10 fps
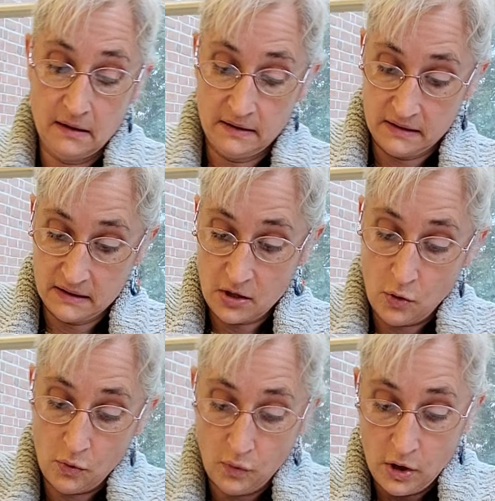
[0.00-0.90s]

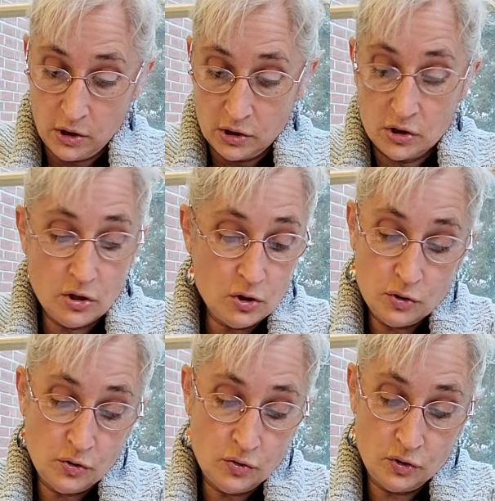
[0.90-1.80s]
So
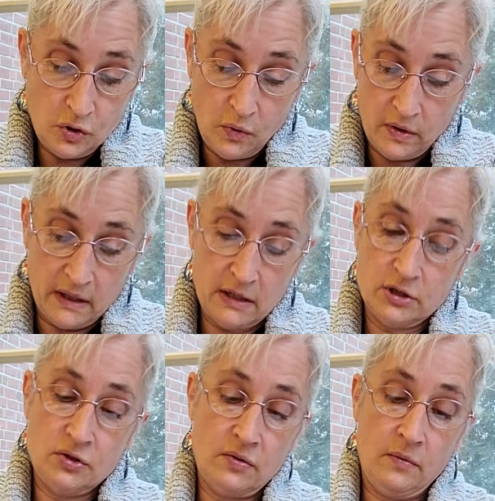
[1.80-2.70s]
you totally could
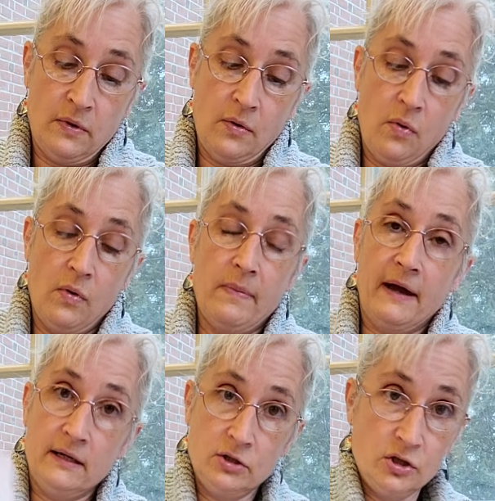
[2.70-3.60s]
do it with a hole
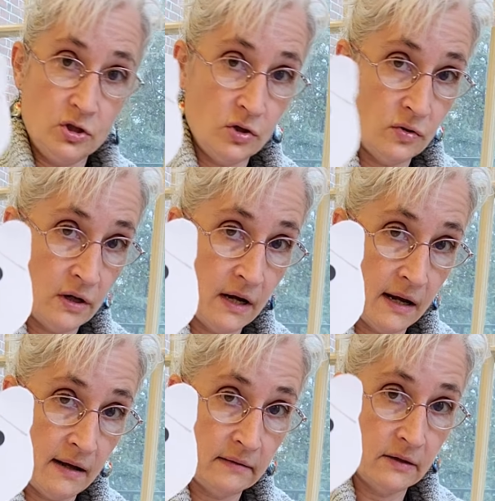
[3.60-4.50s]
punch. You could cut
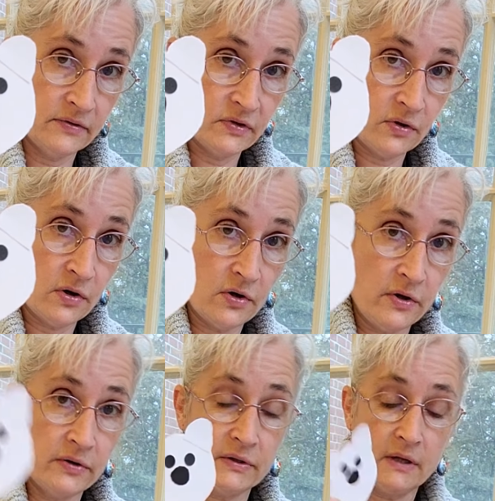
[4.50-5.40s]
out little
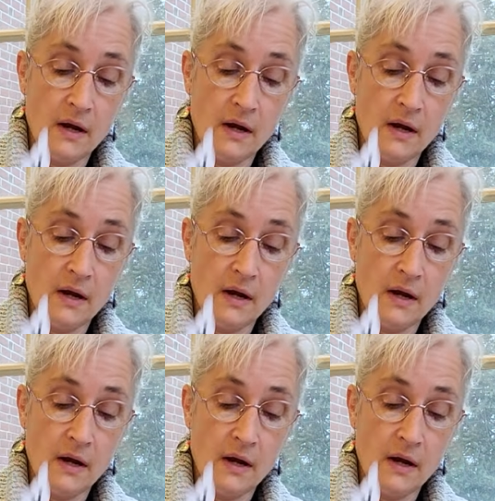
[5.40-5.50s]
circles,